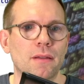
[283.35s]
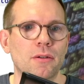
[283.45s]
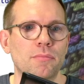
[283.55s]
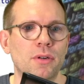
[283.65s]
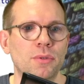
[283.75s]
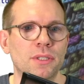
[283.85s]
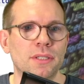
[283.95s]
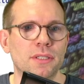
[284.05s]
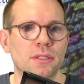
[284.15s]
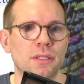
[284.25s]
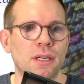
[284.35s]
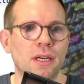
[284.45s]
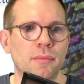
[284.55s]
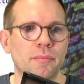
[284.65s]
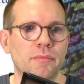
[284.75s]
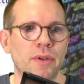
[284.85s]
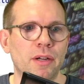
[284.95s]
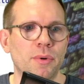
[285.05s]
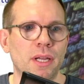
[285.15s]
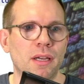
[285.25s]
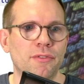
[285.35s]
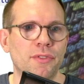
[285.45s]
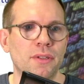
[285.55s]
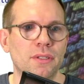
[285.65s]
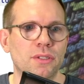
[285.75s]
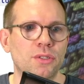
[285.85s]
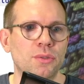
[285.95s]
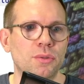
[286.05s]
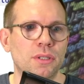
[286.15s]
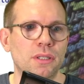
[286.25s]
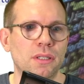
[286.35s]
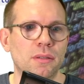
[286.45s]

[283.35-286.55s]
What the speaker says: component, where we have the two